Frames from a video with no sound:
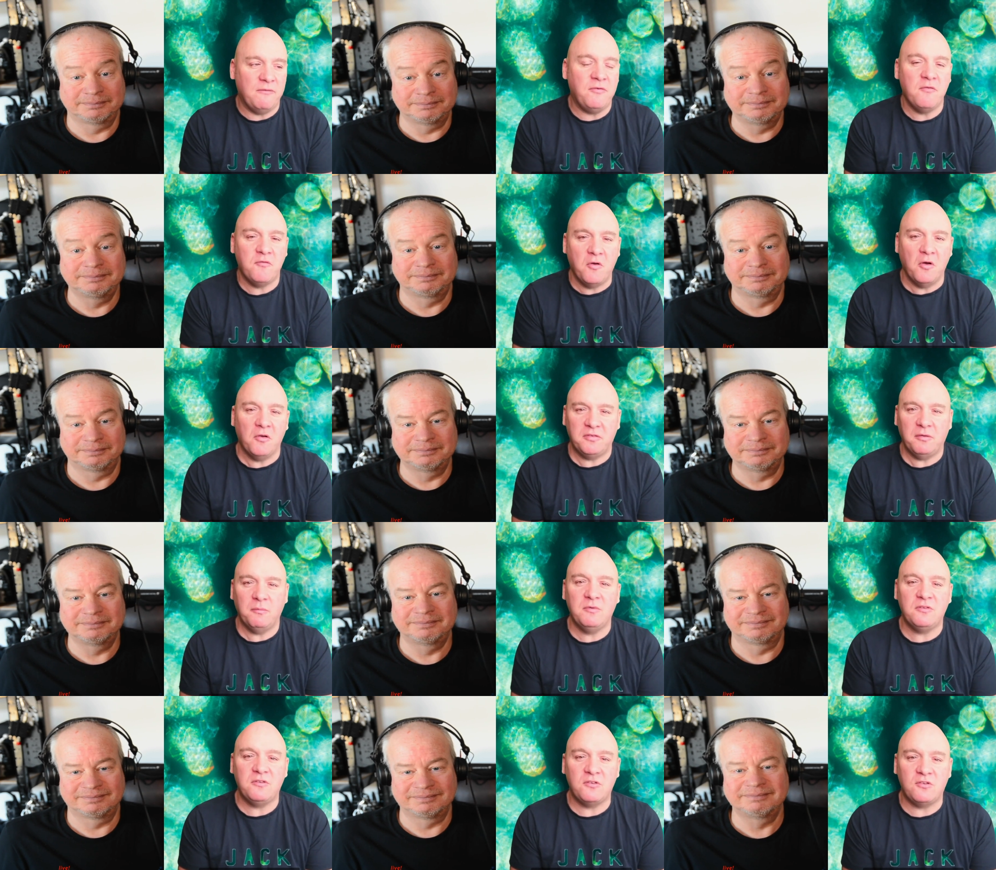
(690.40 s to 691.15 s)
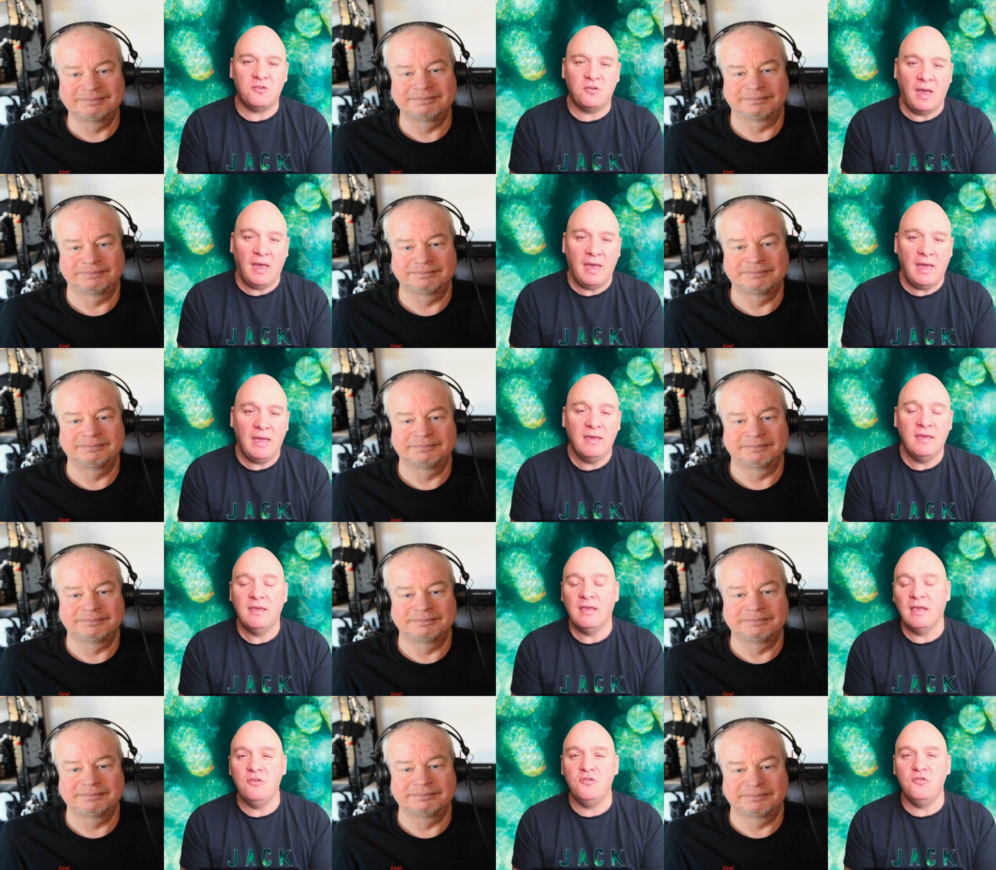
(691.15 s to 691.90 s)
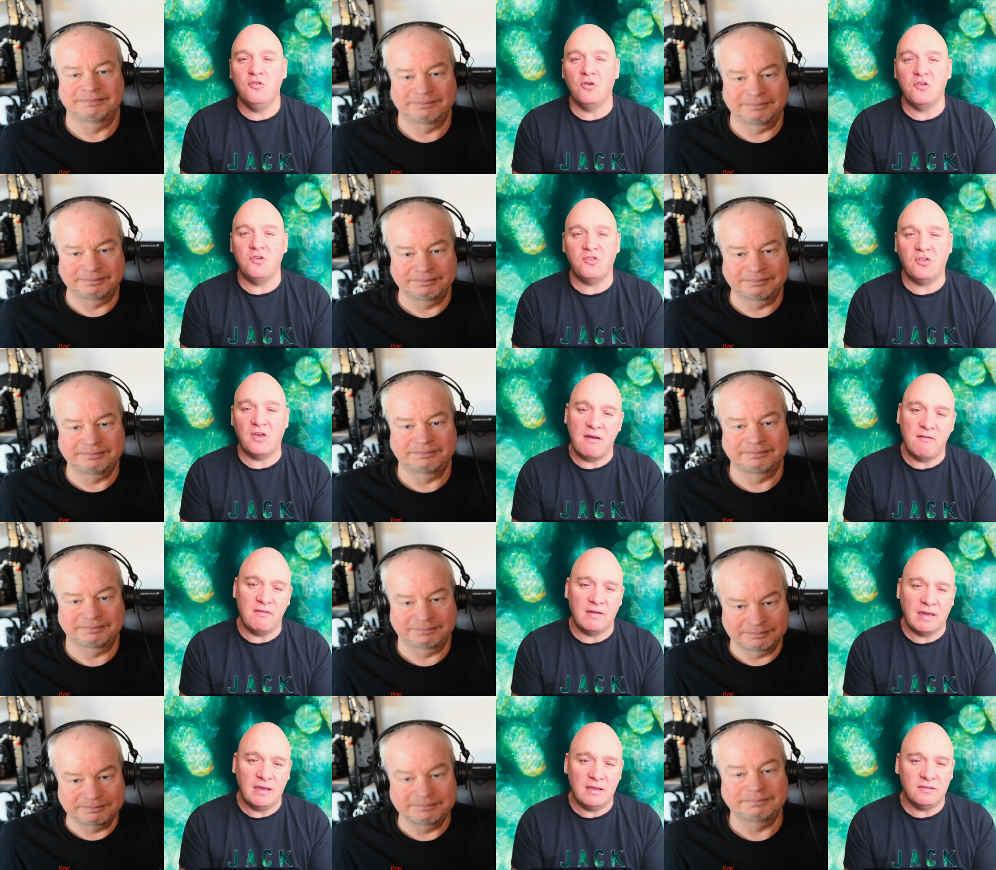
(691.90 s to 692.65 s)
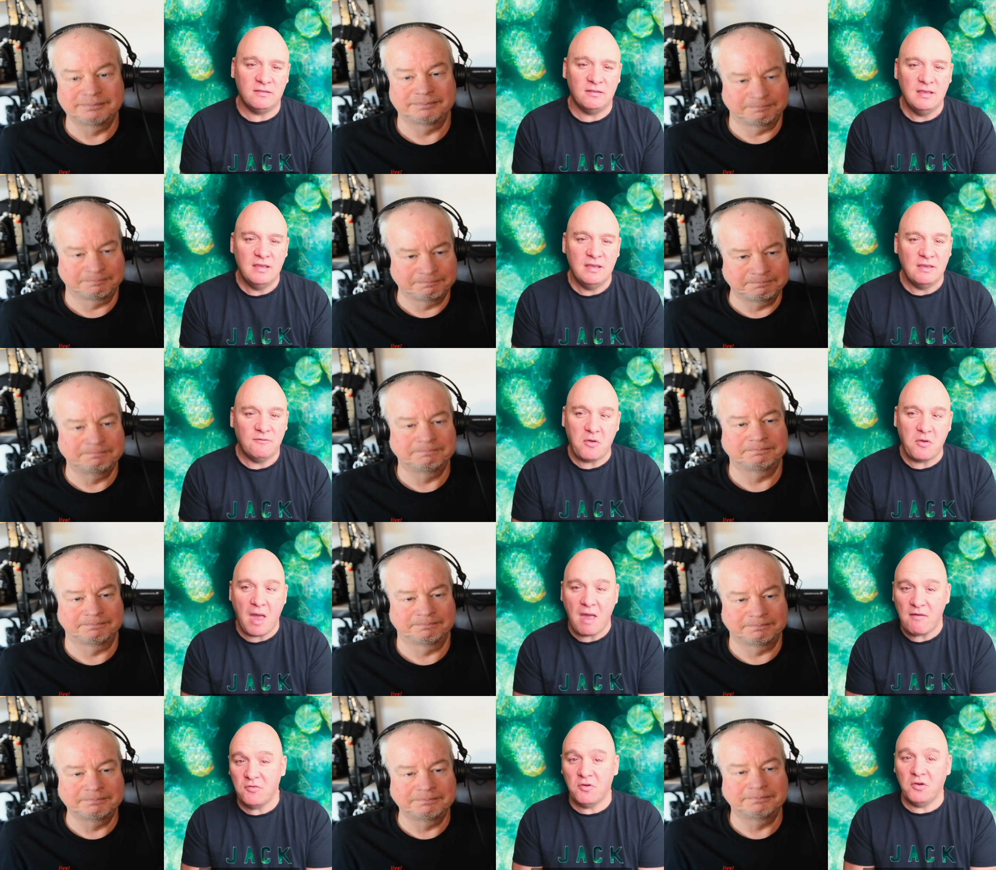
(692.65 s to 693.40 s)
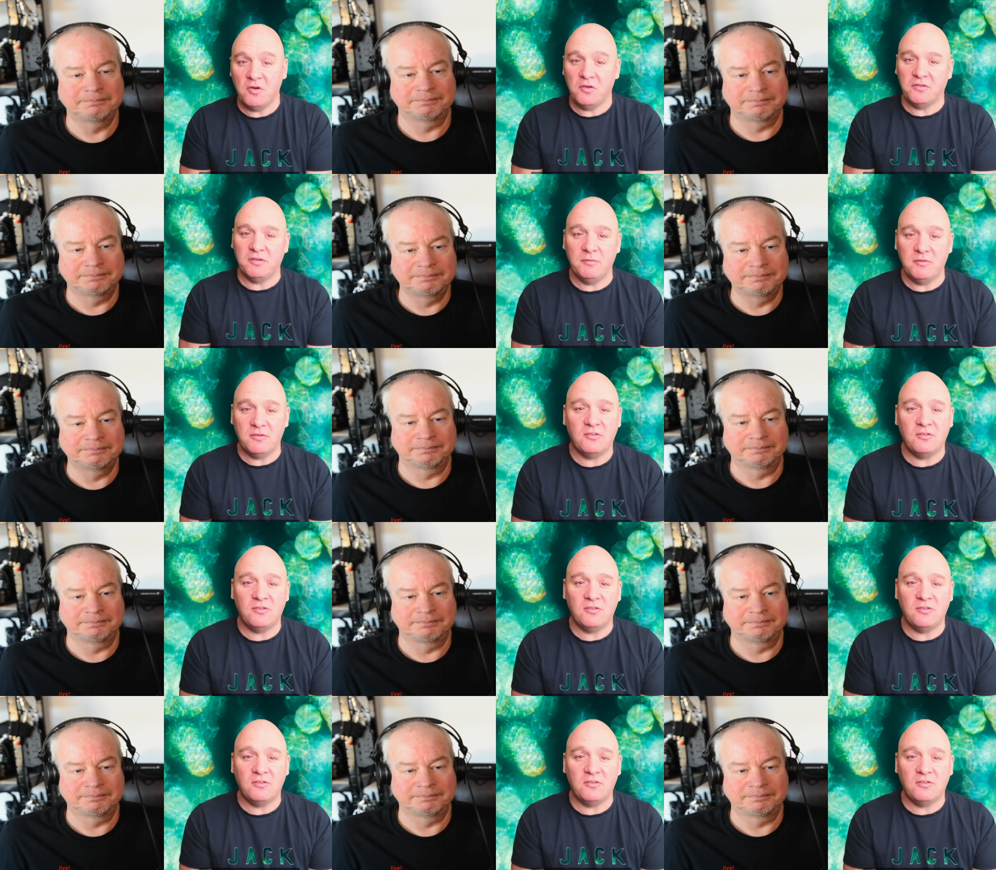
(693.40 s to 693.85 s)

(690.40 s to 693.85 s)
Speaker 1: you've got something to share, enjoy sharing it. If you haven't got something to